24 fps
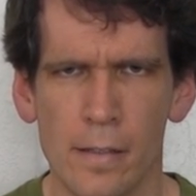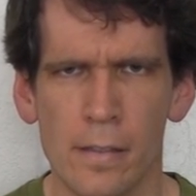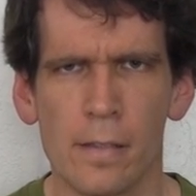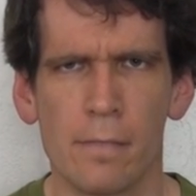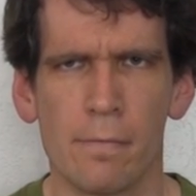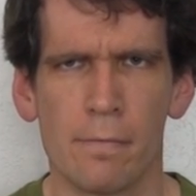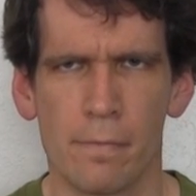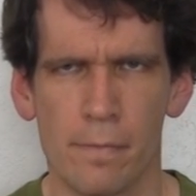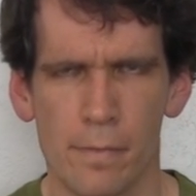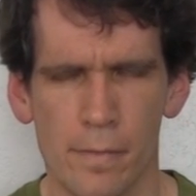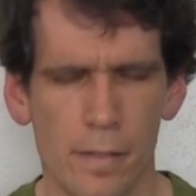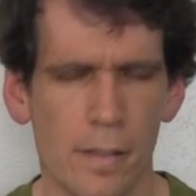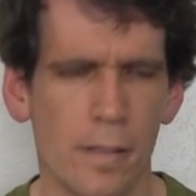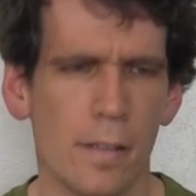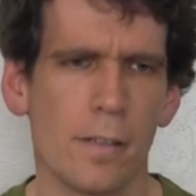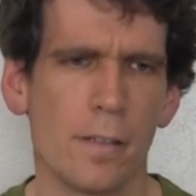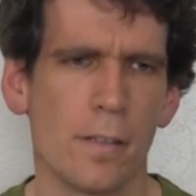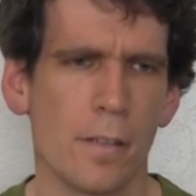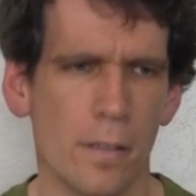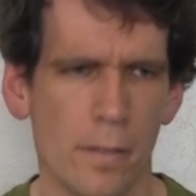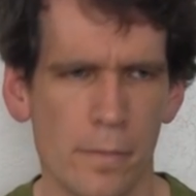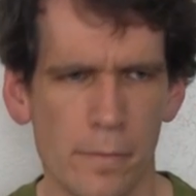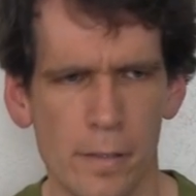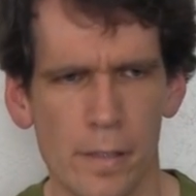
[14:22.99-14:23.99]
And he
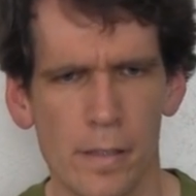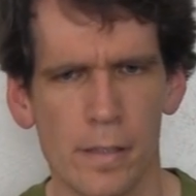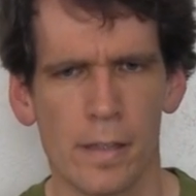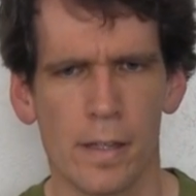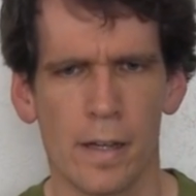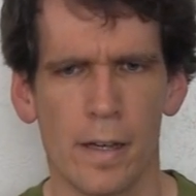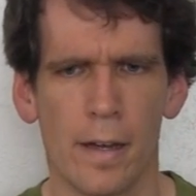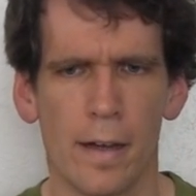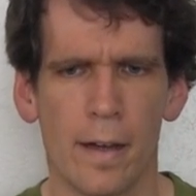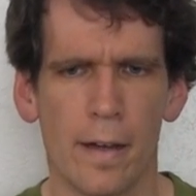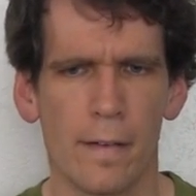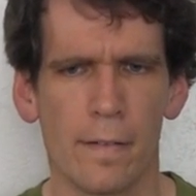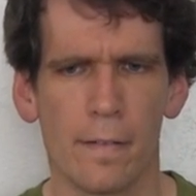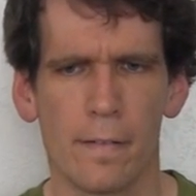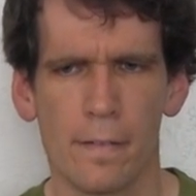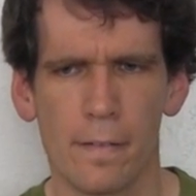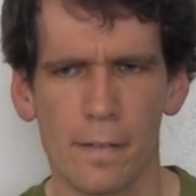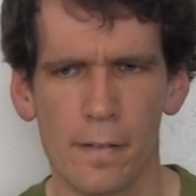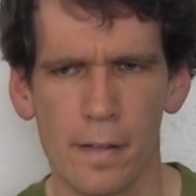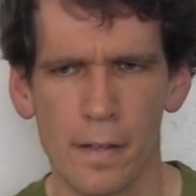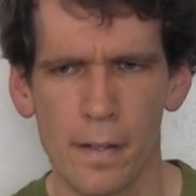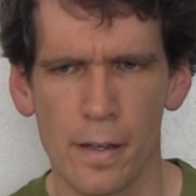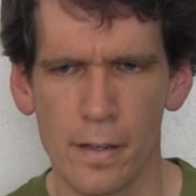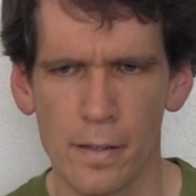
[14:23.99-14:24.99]
told me, yeah,
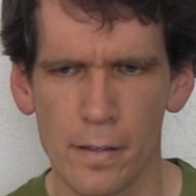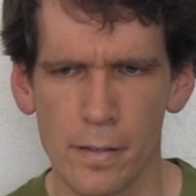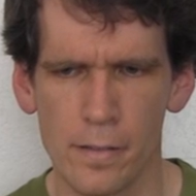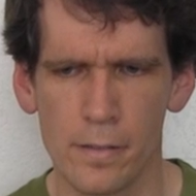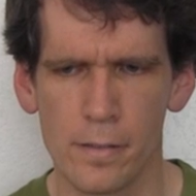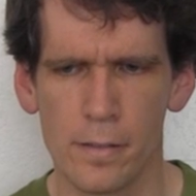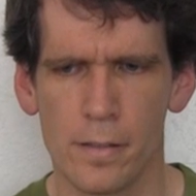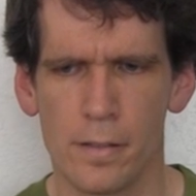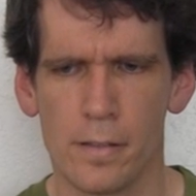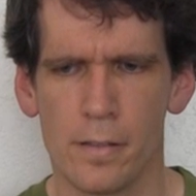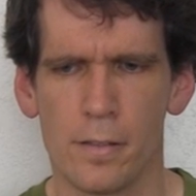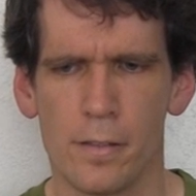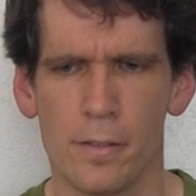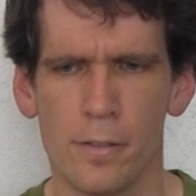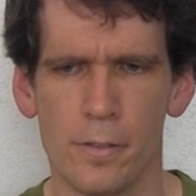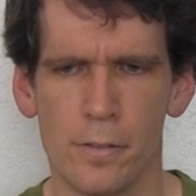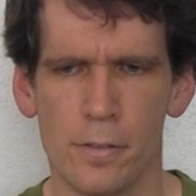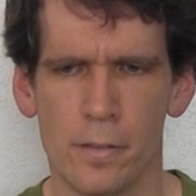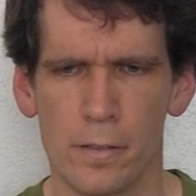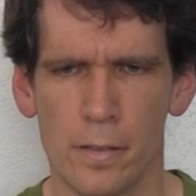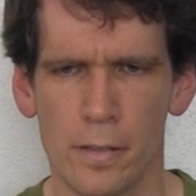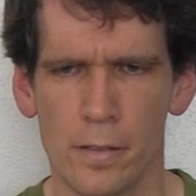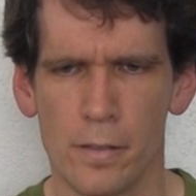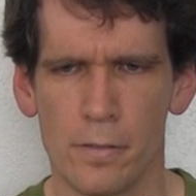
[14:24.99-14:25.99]
yeah, he's
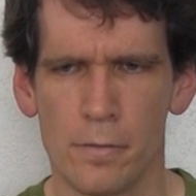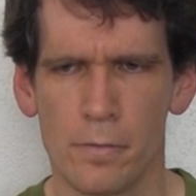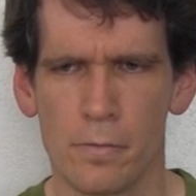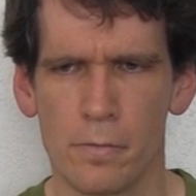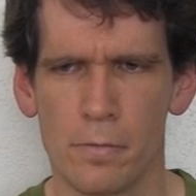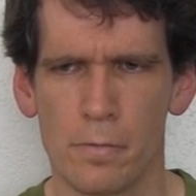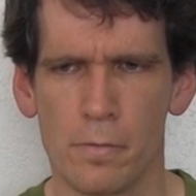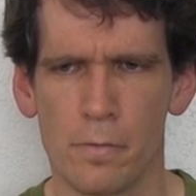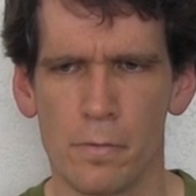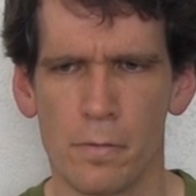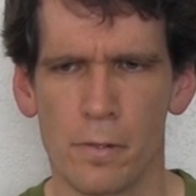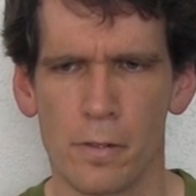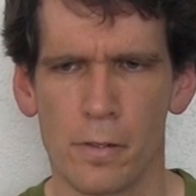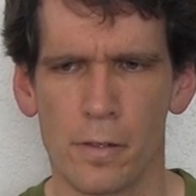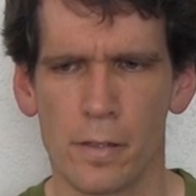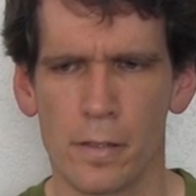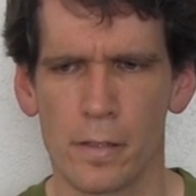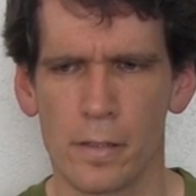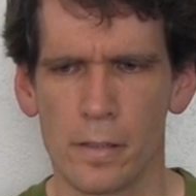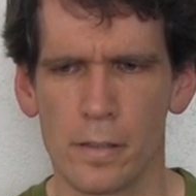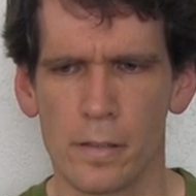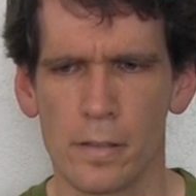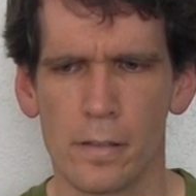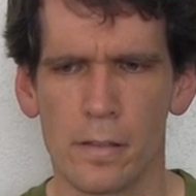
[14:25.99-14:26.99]
usually
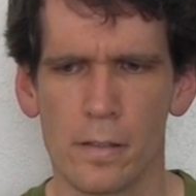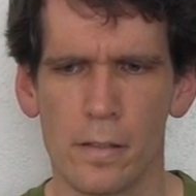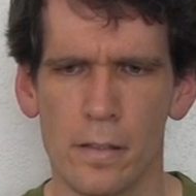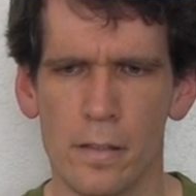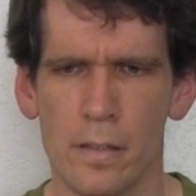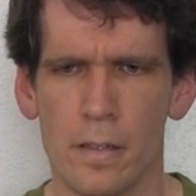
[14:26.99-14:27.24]
working